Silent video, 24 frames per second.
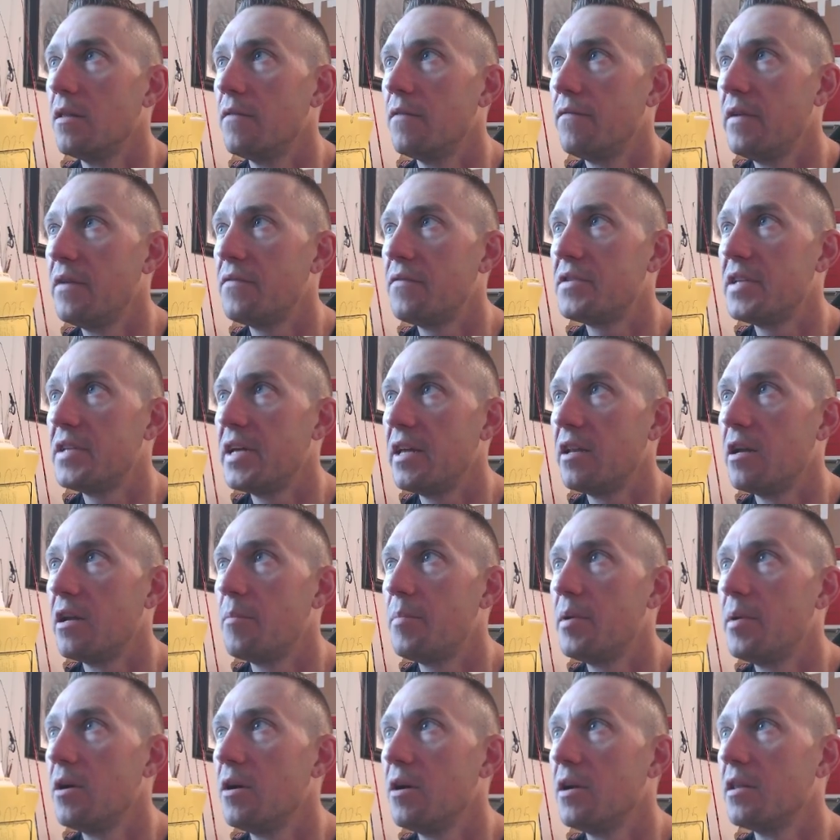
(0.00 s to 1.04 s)
15
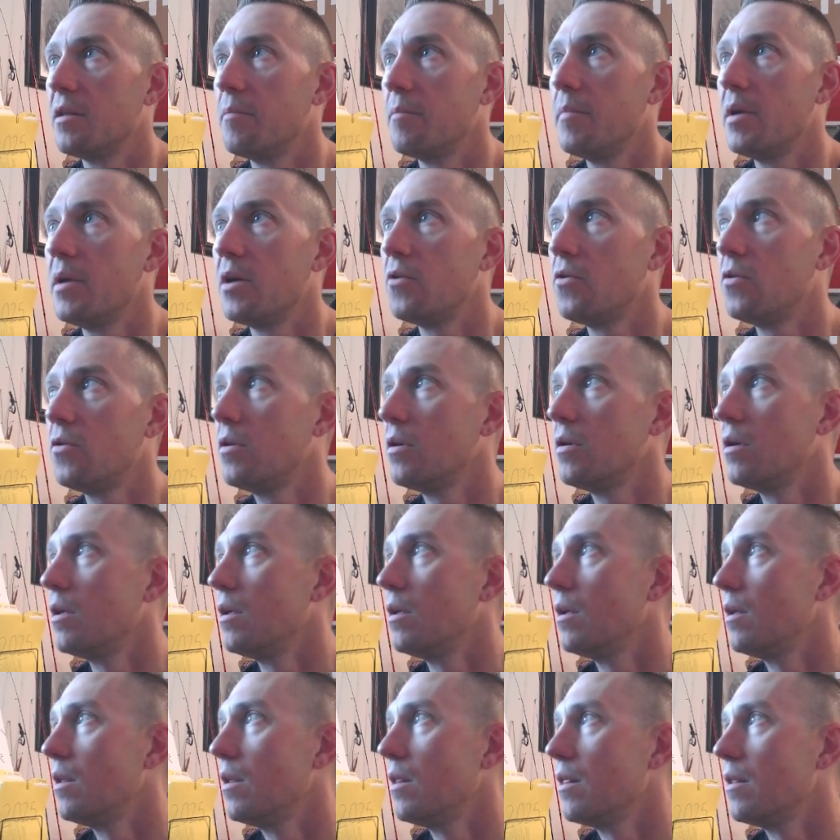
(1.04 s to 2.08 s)
up here in the middle,
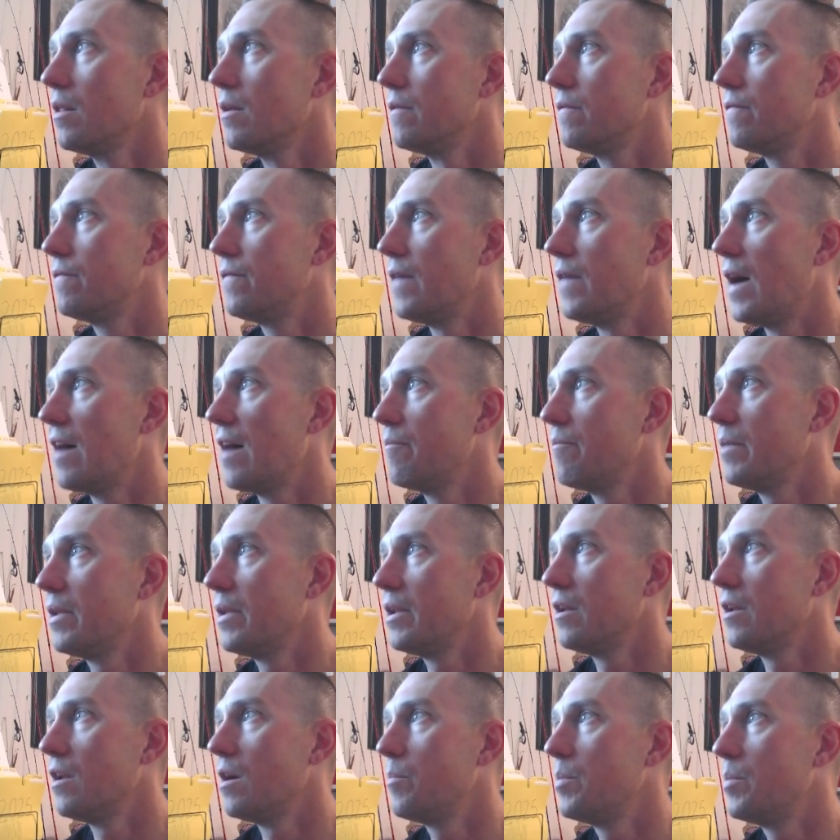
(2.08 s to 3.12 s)

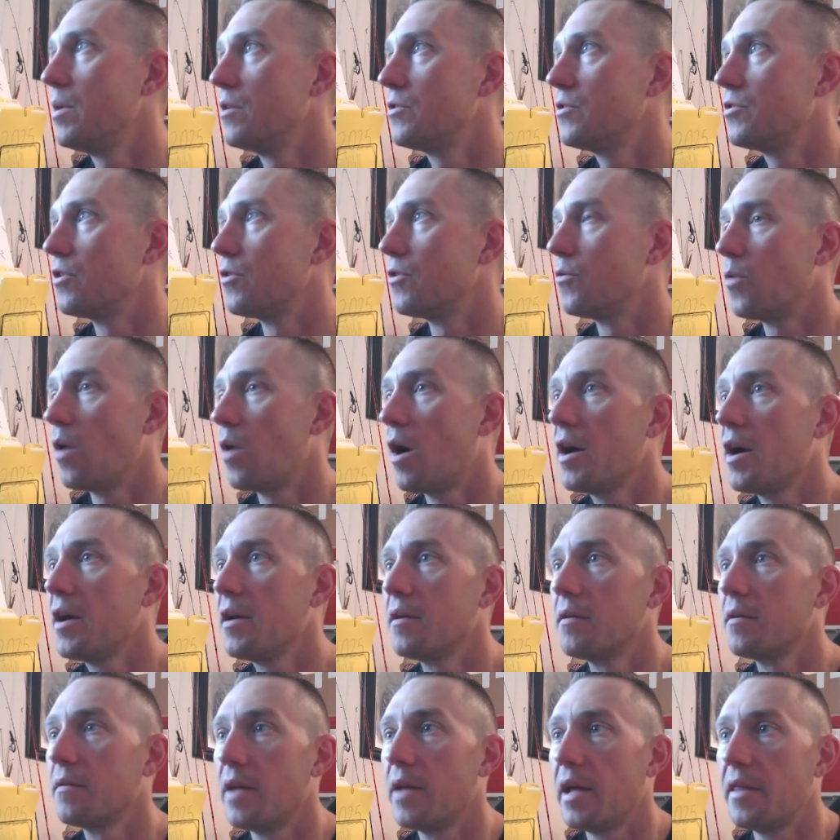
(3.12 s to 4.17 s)
5-minute up here to the
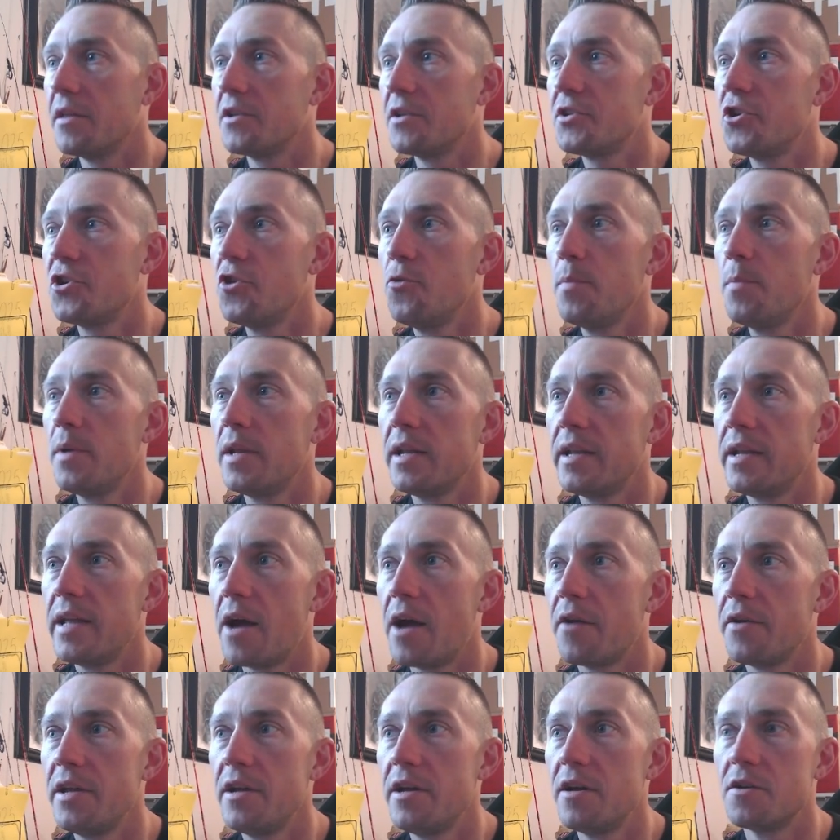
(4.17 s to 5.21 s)
right, and the 2-minute
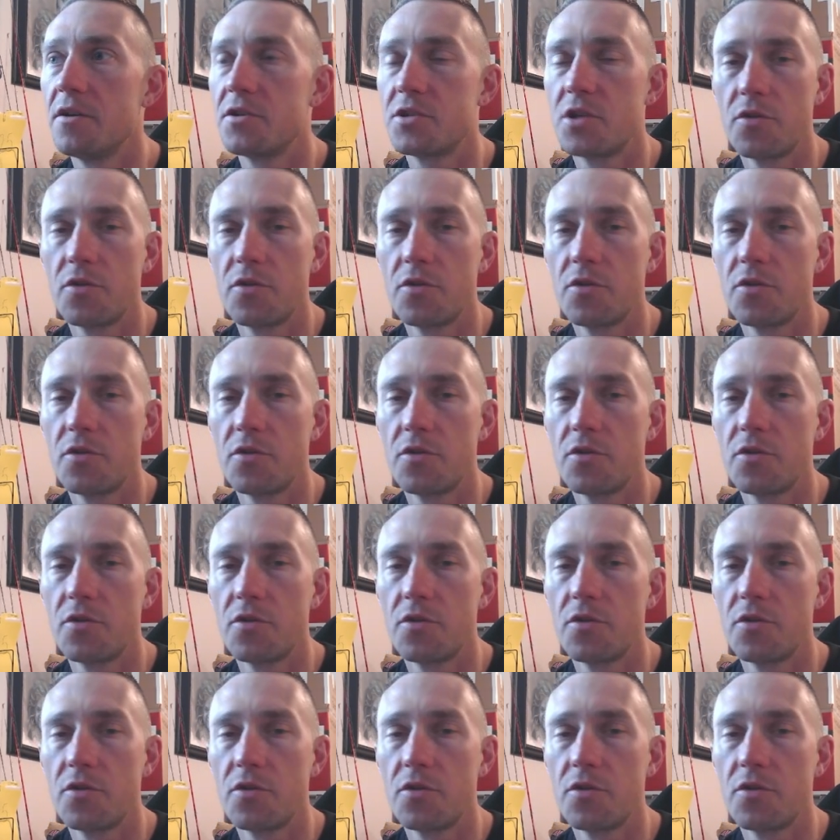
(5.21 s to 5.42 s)
down here.